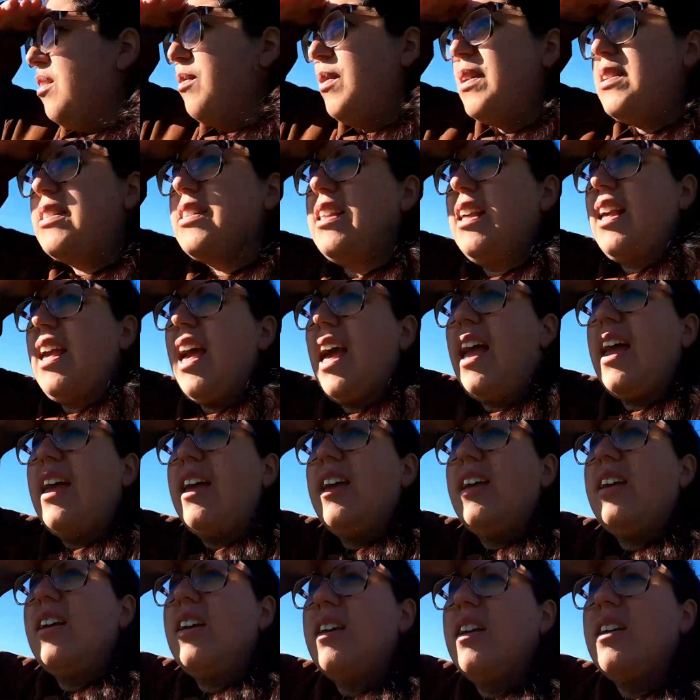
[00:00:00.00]
Where's the
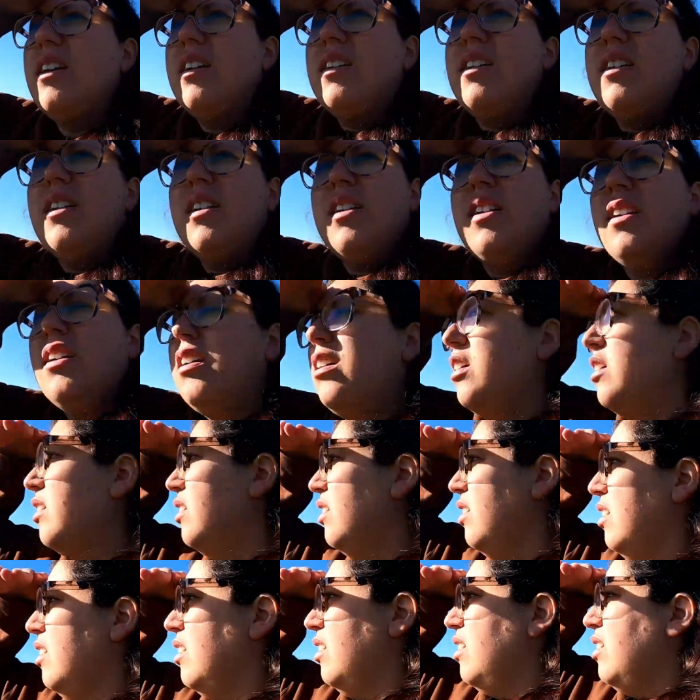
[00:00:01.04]
gate?
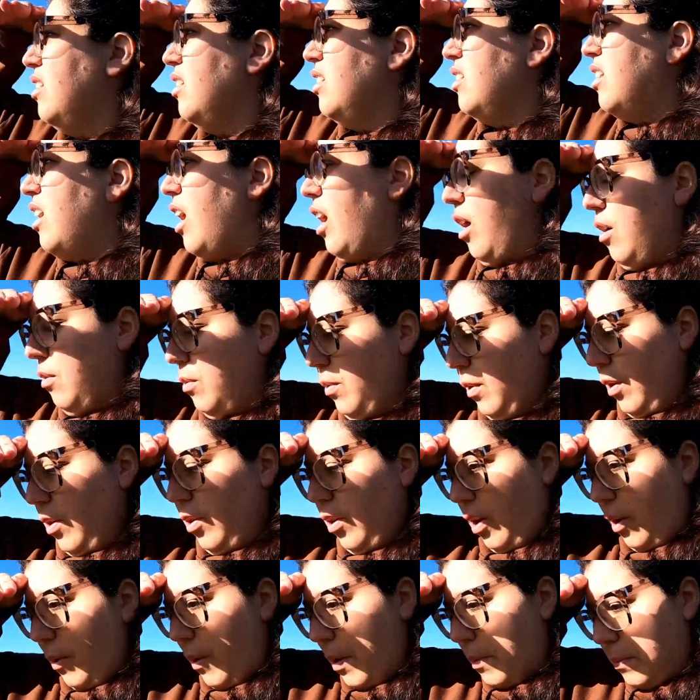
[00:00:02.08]
Oh, we've got
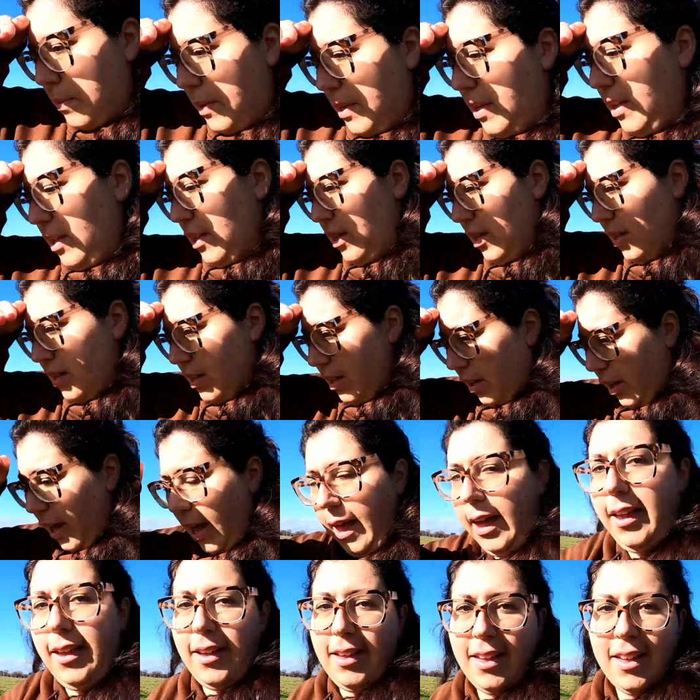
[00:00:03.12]
to go up.
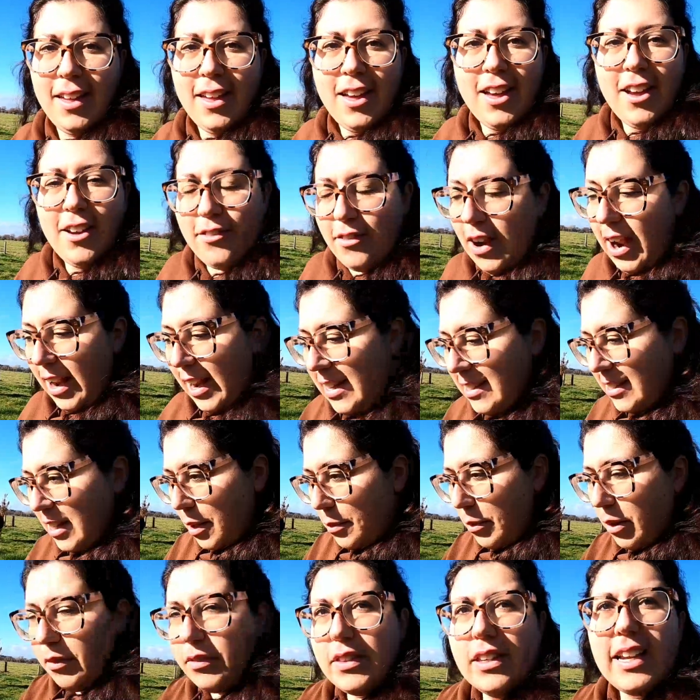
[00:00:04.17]
Okay. Right, let's
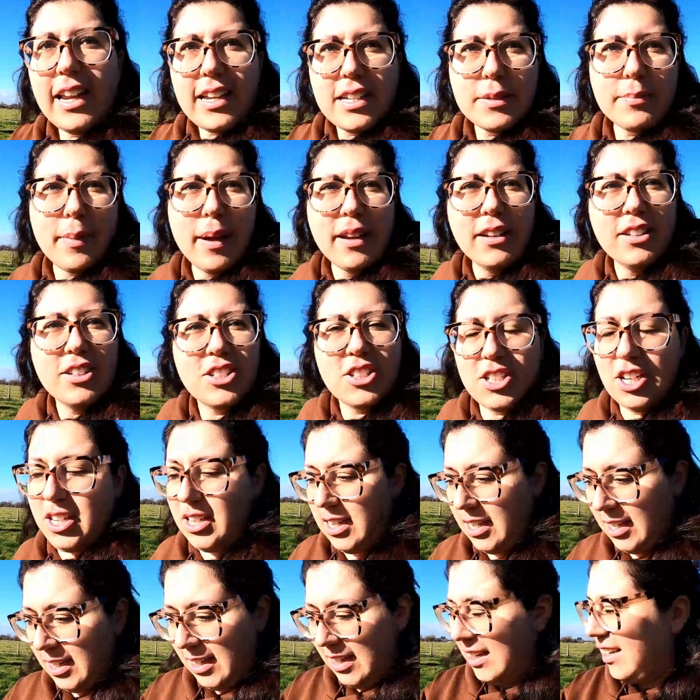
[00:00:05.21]
go move to the next bunch.
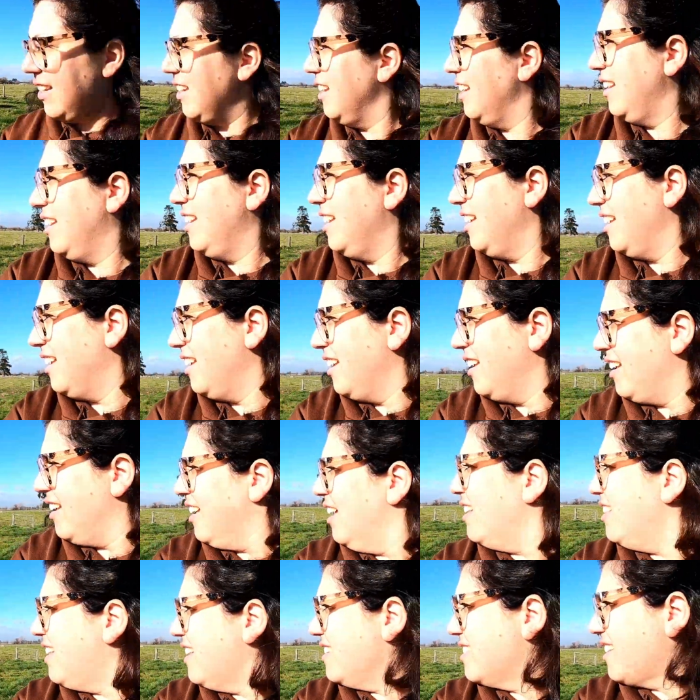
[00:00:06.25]

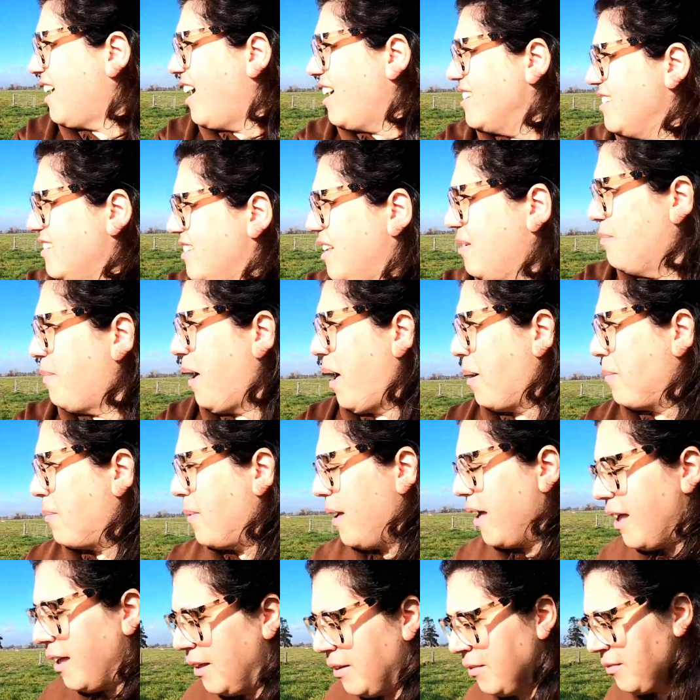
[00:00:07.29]
These guys seem
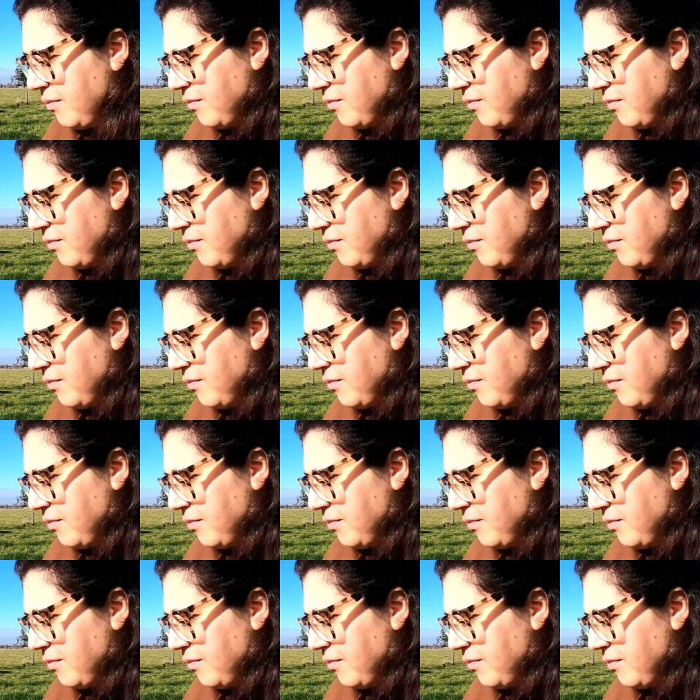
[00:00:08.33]
happy.